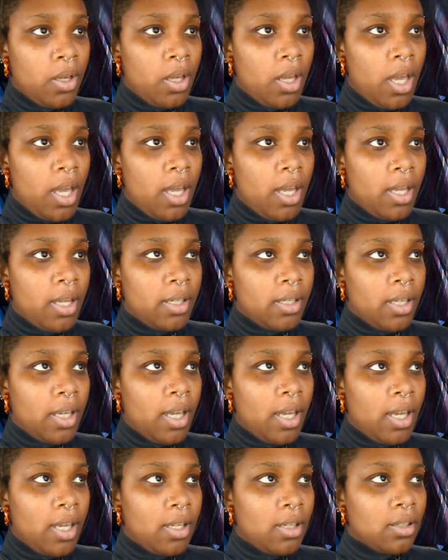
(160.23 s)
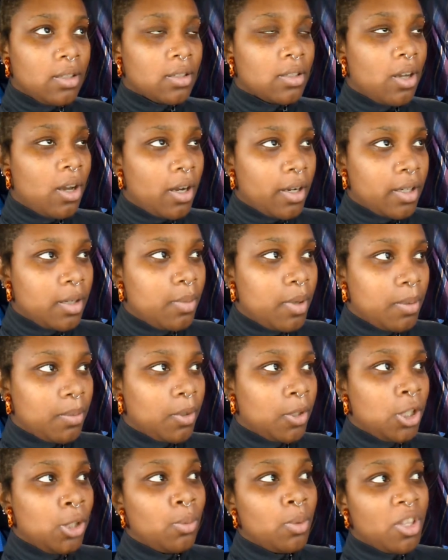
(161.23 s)
And in talking to
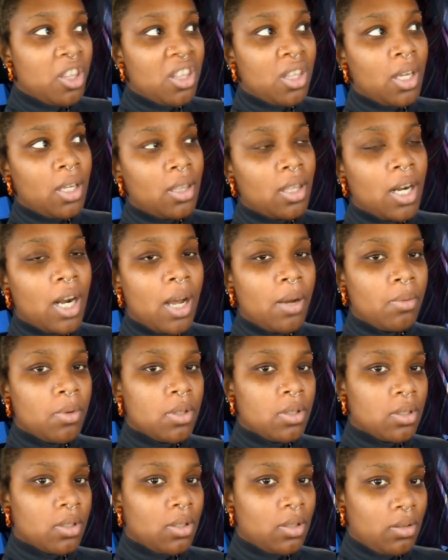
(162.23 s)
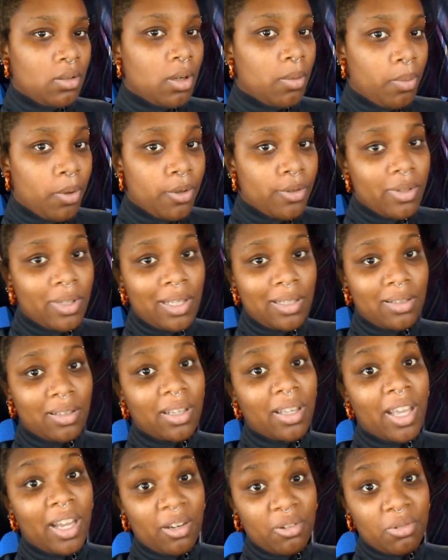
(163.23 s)
people, you would think that I was a person that's
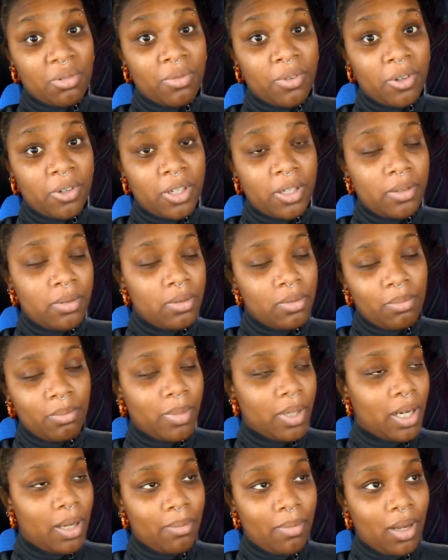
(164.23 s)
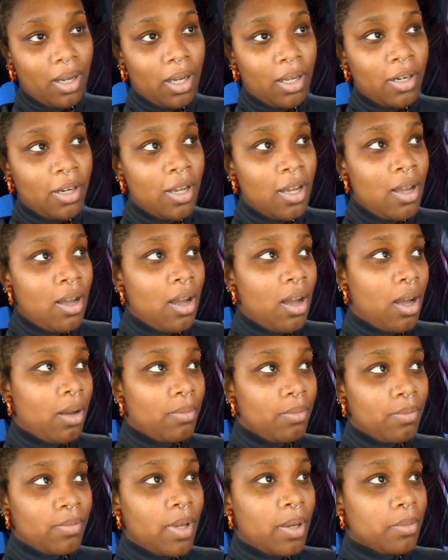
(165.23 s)
extroverted, but I'm not.
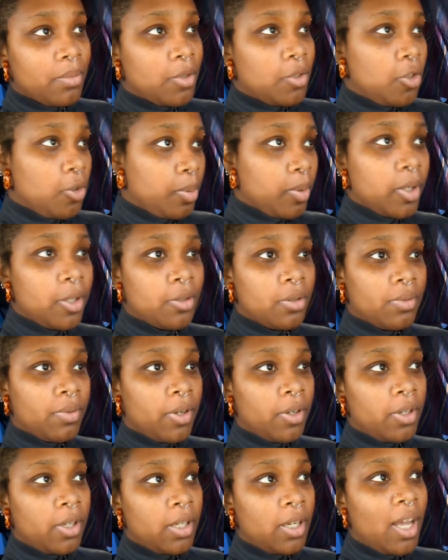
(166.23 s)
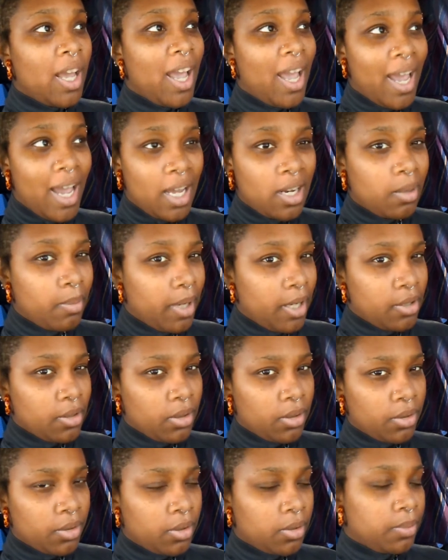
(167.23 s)
I'm super introverted and I'm
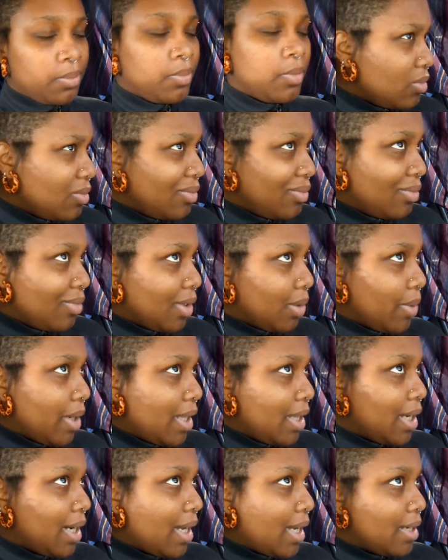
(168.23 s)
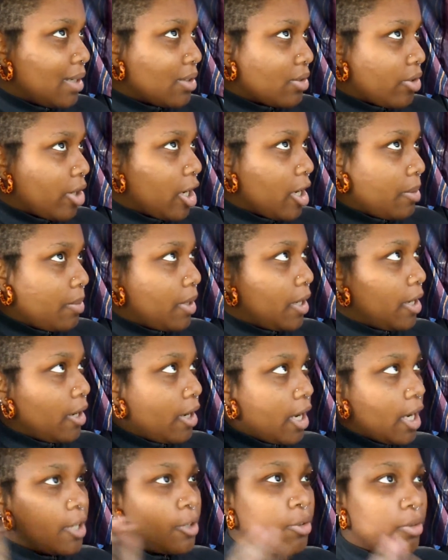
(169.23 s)
asocial. The way that I describe
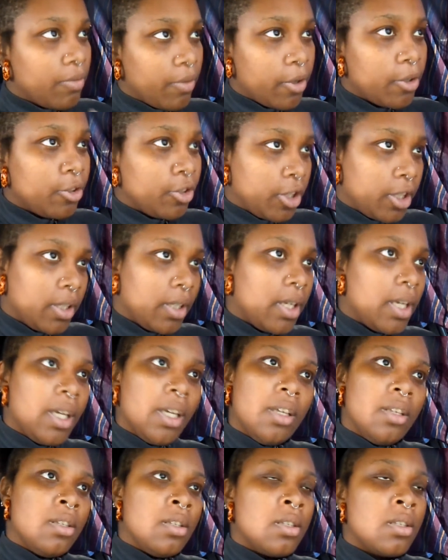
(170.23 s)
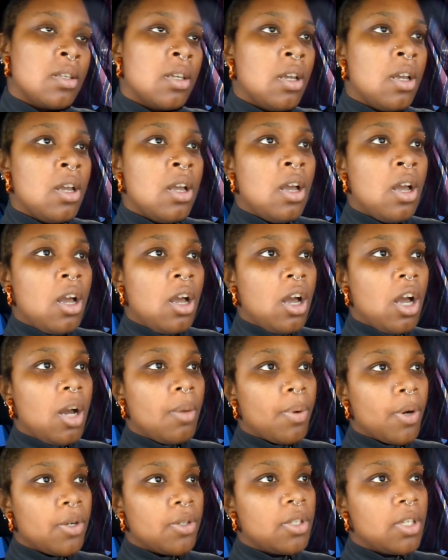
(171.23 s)
introversion is a
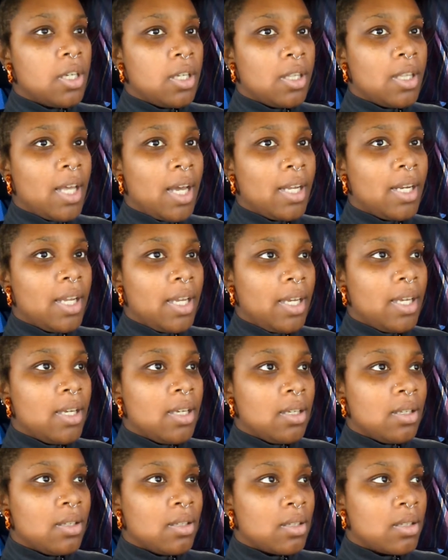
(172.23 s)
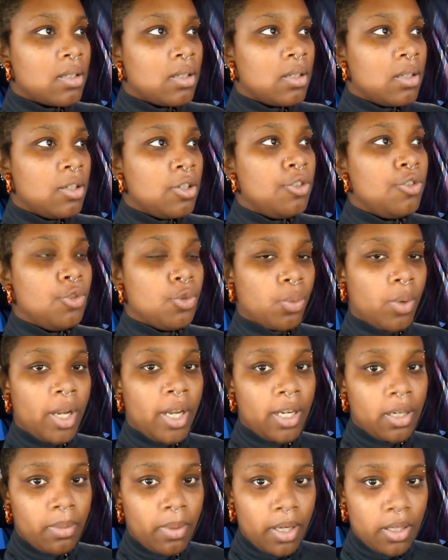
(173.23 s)
person that is
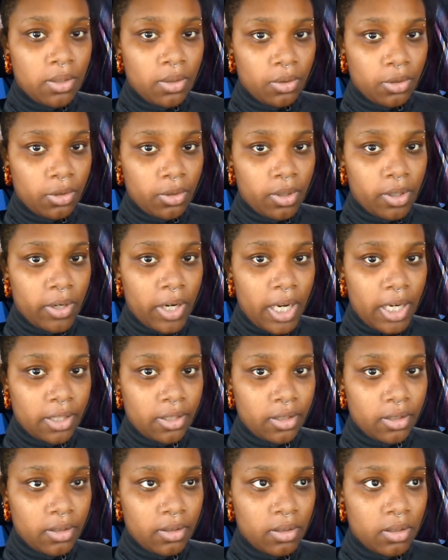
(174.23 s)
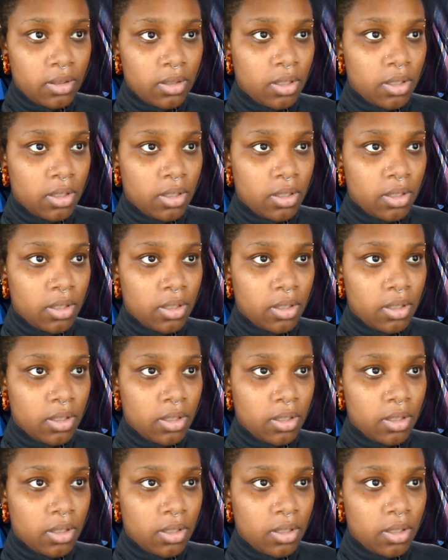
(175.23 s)
drained by social interactions.